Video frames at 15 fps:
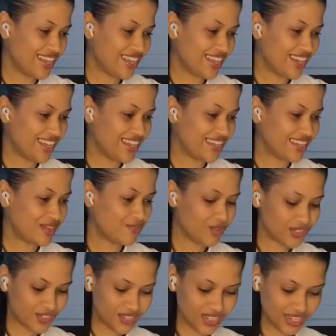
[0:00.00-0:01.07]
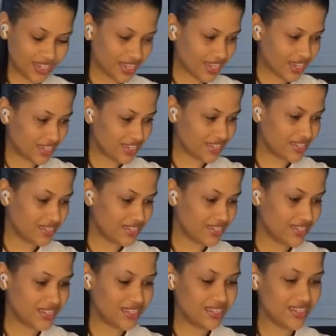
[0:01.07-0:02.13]
And I'm also going to add in,
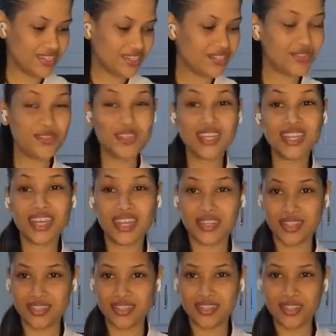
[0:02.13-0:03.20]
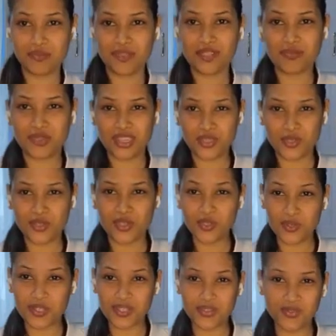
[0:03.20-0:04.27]
now you can add in some tomato
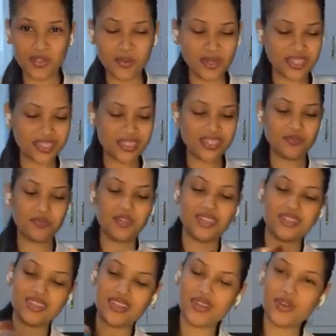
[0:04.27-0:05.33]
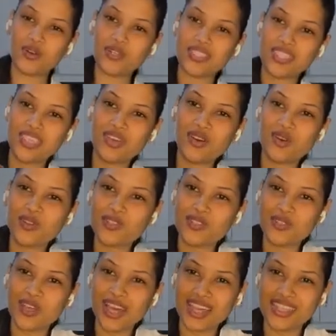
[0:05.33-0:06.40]
sauce if you wanted, but Ortega
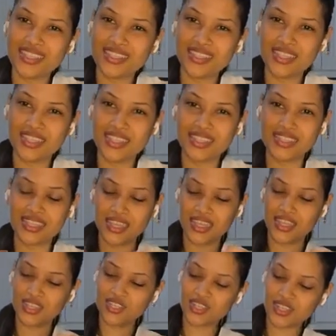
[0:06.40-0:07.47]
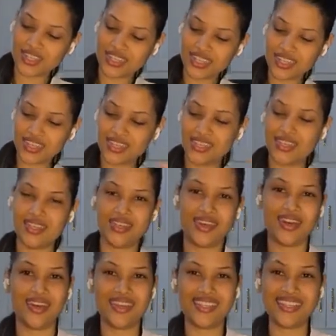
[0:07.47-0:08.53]
also has this chunky
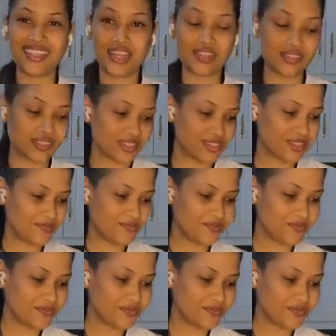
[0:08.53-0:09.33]
salsa